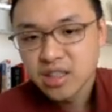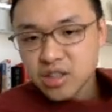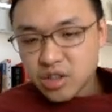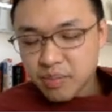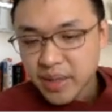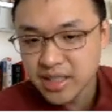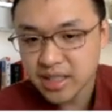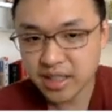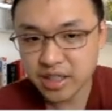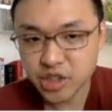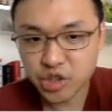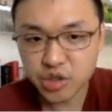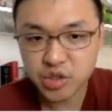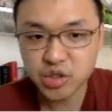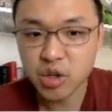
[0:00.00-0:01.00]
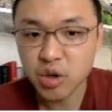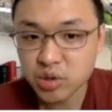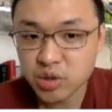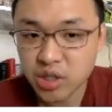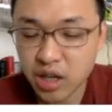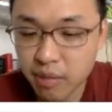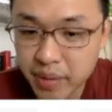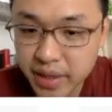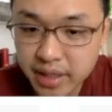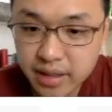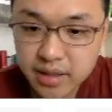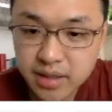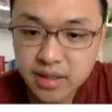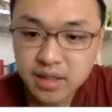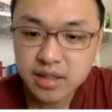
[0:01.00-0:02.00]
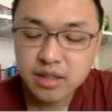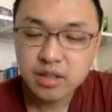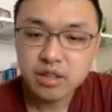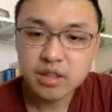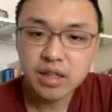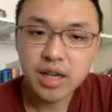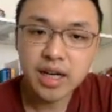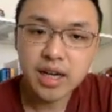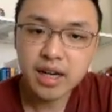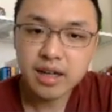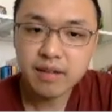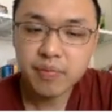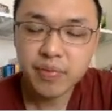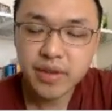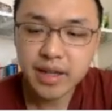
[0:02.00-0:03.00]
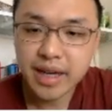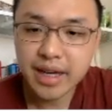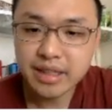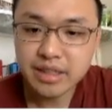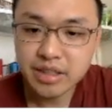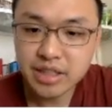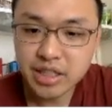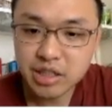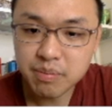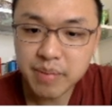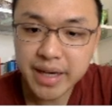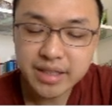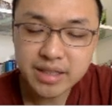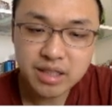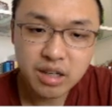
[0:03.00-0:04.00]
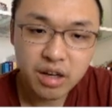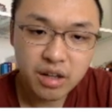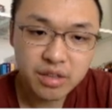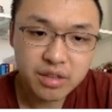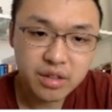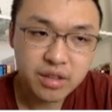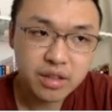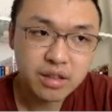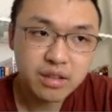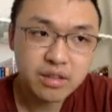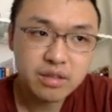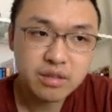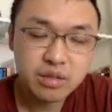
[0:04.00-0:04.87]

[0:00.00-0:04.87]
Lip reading: You basically choose your own topic, and you need to base it on the